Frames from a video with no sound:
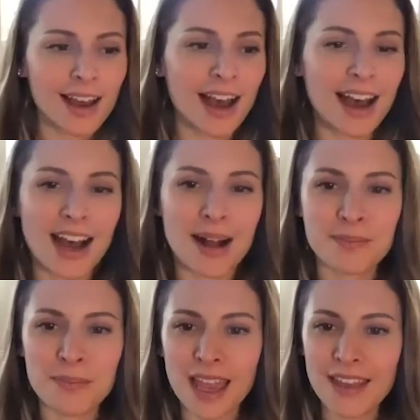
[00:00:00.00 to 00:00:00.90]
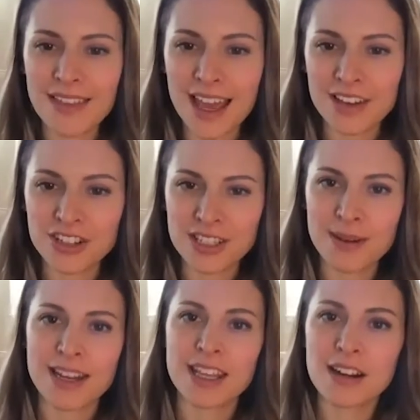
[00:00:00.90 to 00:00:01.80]
And then just
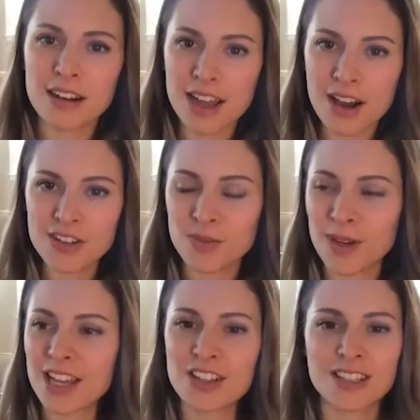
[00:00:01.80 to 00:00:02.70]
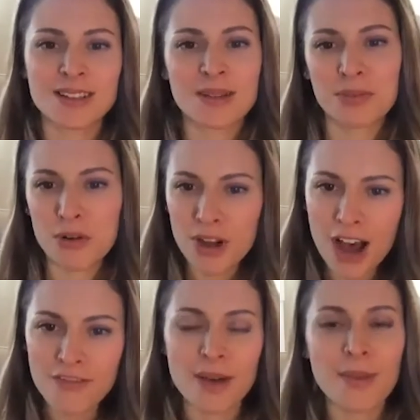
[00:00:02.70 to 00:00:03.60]
about a year ago is when I just broke
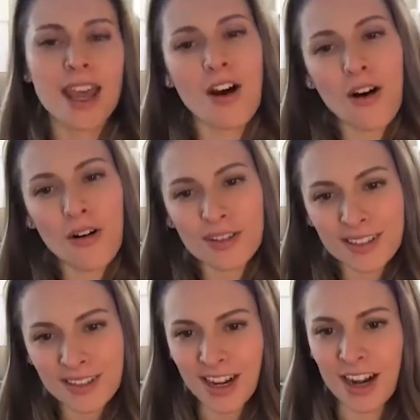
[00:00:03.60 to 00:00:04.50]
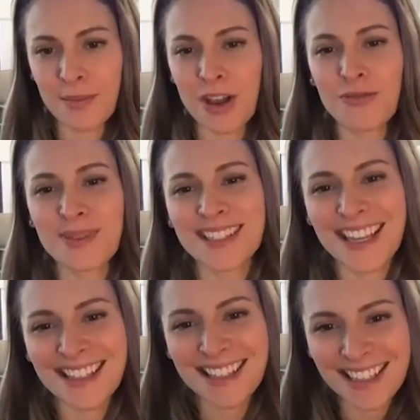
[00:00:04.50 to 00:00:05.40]
off on my own, starting my own
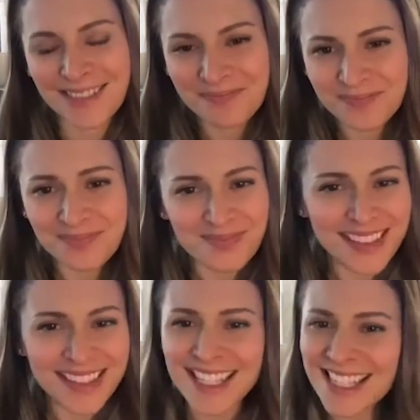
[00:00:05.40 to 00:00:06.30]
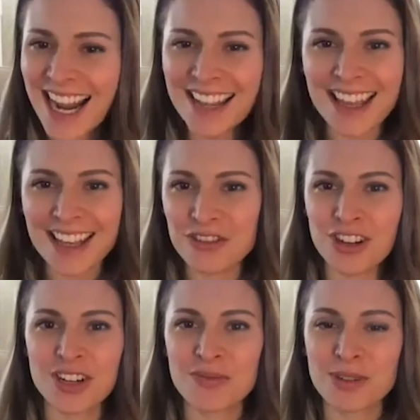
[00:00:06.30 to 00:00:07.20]
business, and decided that
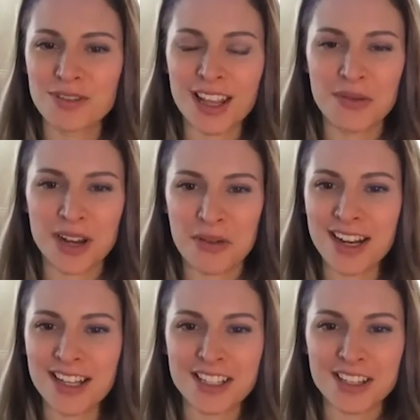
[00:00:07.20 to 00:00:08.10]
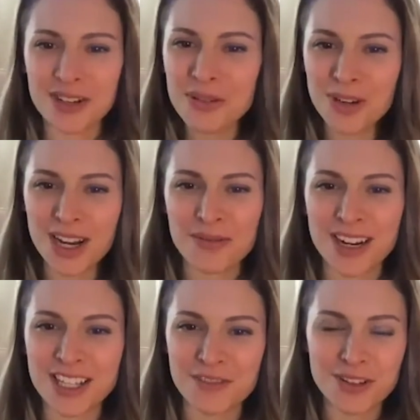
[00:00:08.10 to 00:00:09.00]
nutrition was really what I wanted to do and what I
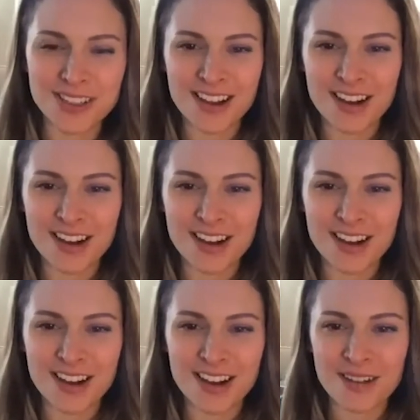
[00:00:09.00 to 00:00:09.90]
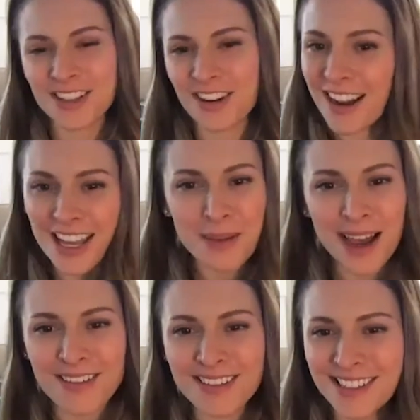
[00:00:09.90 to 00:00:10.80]
wanted to focus on, what I loved talking
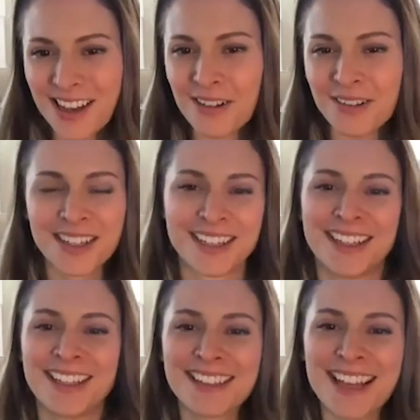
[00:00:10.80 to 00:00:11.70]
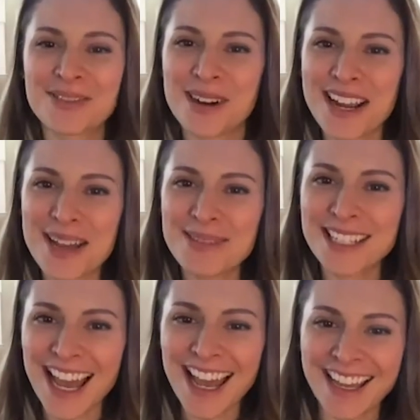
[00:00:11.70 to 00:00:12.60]
about. So that's where I am
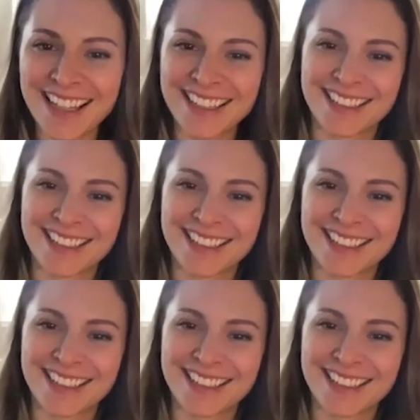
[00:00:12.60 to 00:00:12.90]
today.